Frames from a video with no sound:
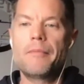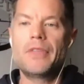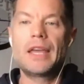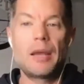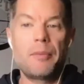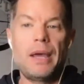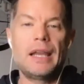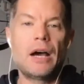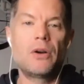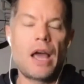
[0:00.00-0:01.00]
they get
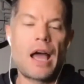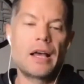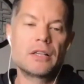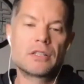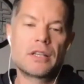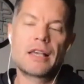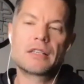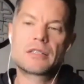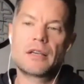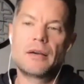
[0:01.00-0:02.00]
paid out as
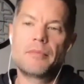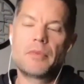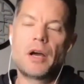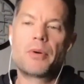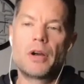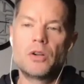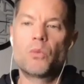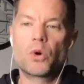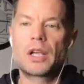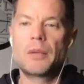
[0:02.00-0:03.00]
a
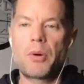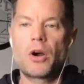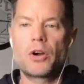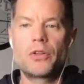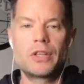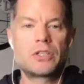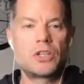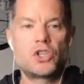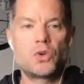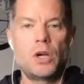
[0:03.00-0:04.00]
working partner in this
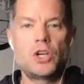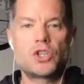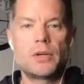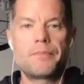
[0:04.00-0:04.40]
situation.